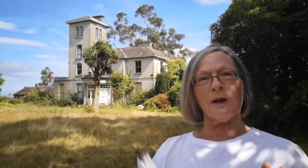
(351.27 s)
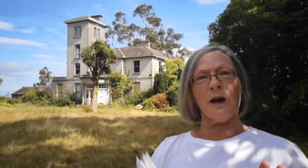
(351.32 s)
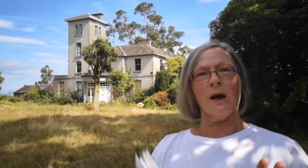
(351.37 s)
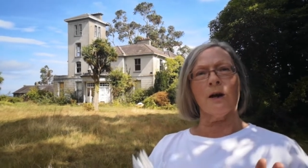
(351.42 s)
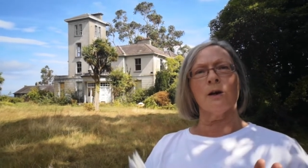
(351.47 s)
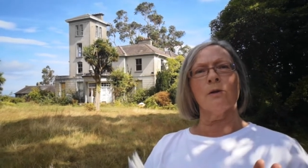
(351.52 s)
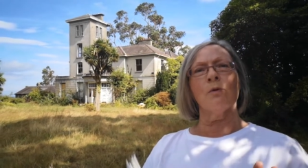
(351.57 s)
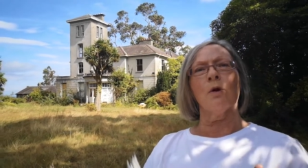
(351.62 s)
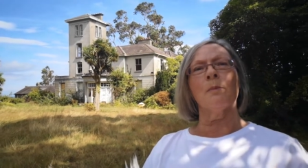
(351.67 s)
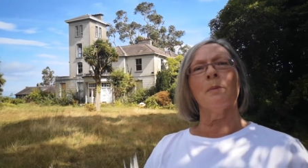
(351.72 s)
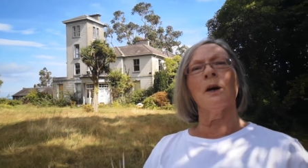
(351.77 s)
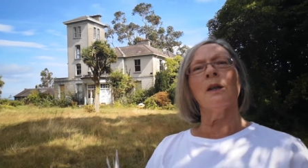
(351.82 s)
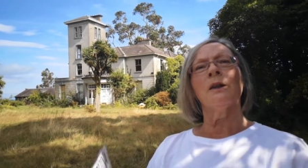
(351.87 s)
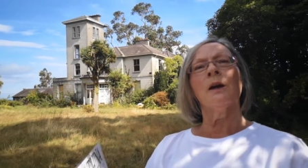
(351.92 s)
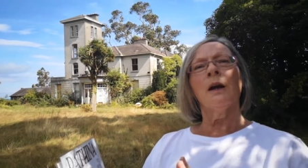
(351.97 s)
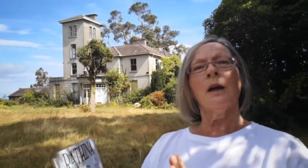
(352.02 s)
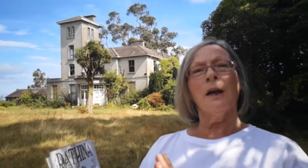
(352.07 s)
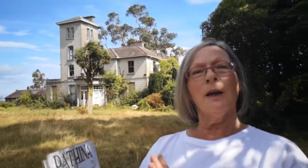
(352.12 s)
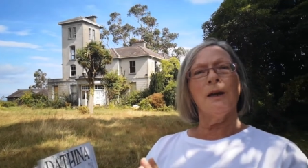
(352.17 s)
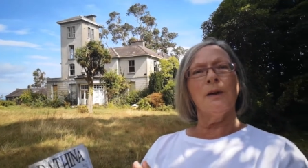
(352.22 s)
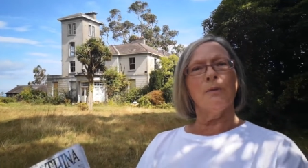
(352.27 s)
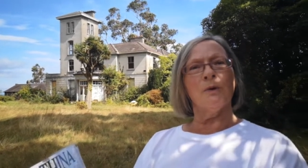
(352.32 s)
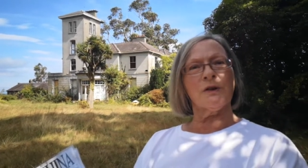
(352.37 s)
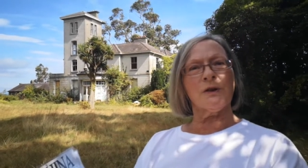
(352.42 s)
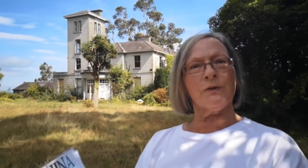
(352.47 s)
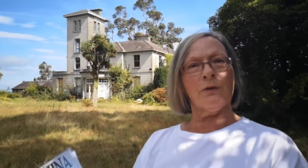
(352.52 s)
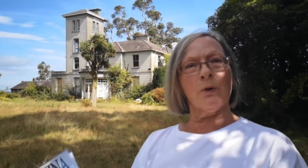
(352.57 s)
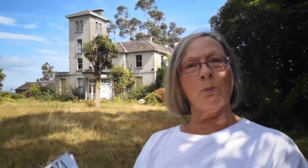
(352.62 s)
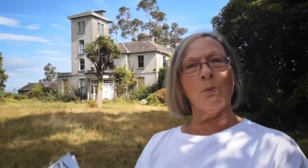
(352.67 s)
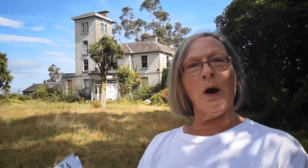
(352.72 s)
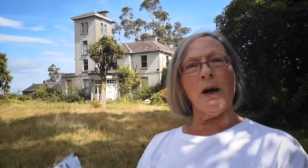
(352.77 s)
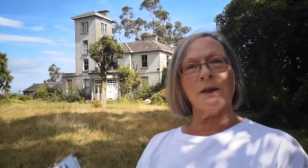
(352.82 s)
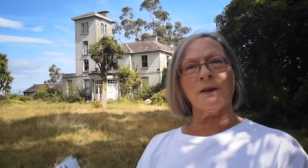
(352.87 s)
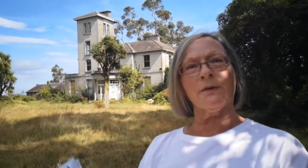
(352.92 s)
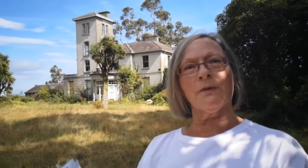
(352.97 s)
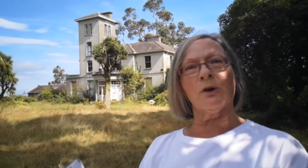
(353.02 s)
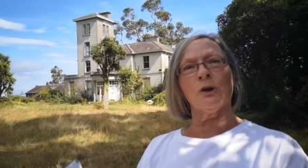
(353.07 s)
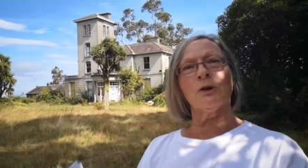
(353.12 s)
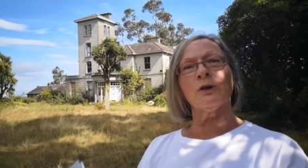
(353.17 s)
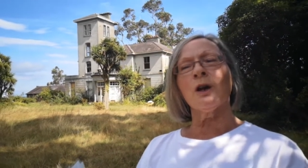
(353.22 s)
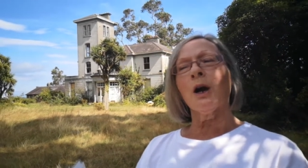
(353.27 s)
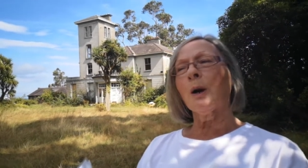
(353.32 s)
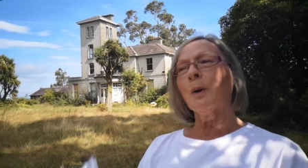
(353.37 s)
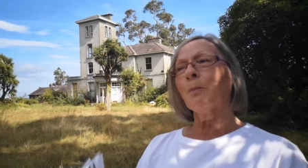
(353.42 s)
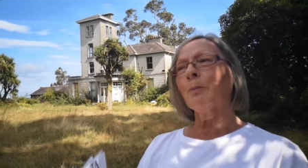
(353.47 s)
Kerry woman, he was from Wexford,